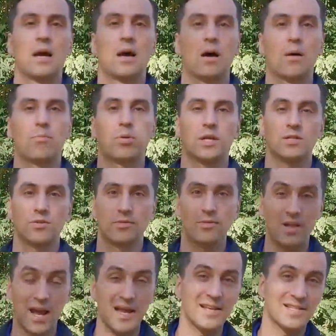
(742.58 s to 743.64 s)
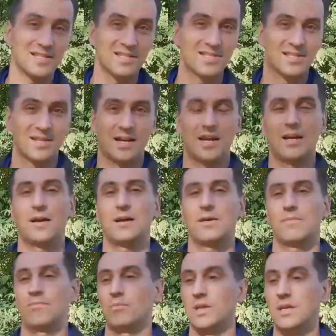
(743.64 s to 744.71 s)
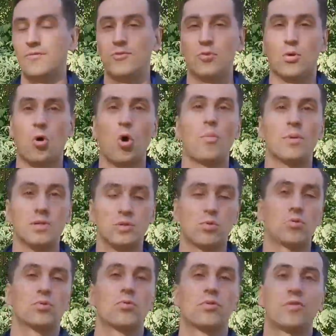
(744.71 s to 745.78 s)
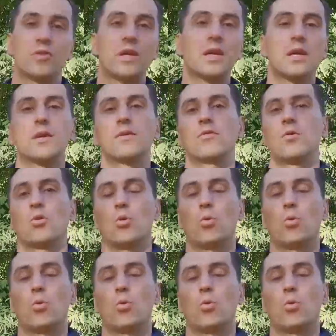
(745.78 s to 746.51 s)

uh, press on likes, uh, leave your comments, what you think, your